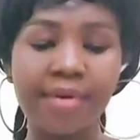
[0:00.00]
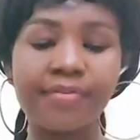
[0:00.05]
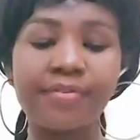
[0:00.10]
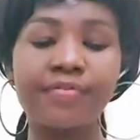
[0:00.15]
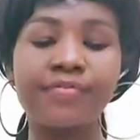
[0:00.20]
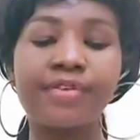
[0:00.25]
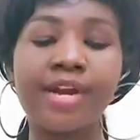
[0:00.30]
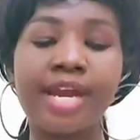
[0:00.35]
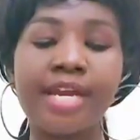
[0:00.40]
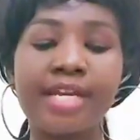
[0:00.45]
for
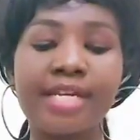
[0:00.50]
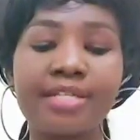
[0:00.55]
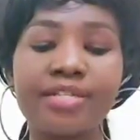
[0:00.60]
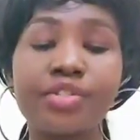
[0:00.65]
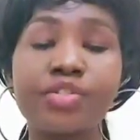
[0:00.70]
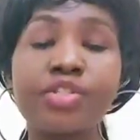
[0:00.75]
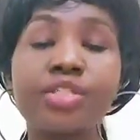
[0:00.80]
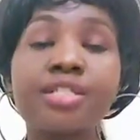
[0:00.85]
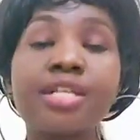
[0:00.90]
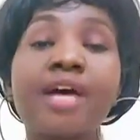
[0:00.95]
Fridays.
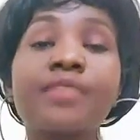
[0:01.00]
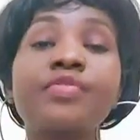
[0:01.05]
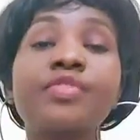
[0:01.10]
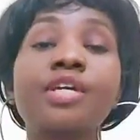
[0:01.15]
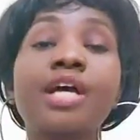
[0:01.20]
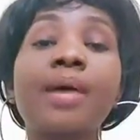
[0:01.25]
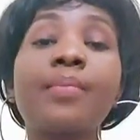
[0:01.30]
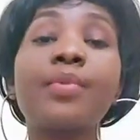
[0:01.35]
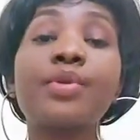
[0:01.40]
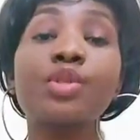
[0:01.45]
You just have to
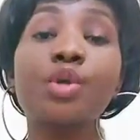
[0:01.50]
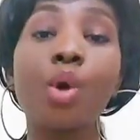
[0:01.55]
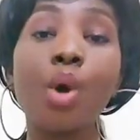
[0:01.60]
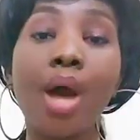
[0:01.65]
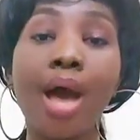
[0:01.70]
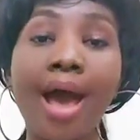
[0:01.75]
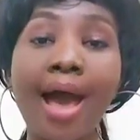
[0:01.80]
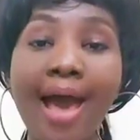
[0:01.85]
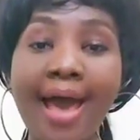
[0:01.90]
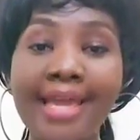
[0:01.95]
come with
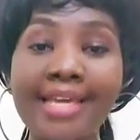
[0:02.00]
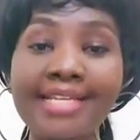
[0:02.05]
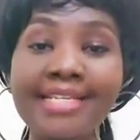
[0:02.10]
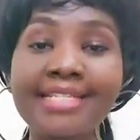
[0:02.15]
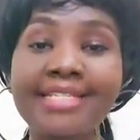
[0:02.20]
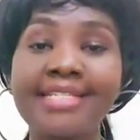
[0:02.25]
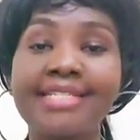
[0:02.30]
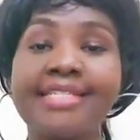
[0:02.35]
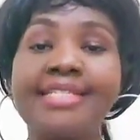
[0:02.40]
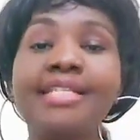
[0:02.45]
your
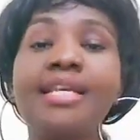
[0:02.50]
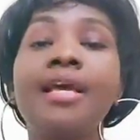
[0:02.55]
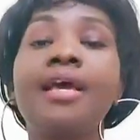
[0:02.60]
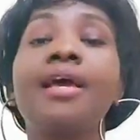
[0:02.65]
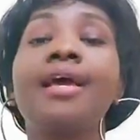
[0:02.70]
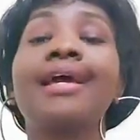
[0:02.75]
ID,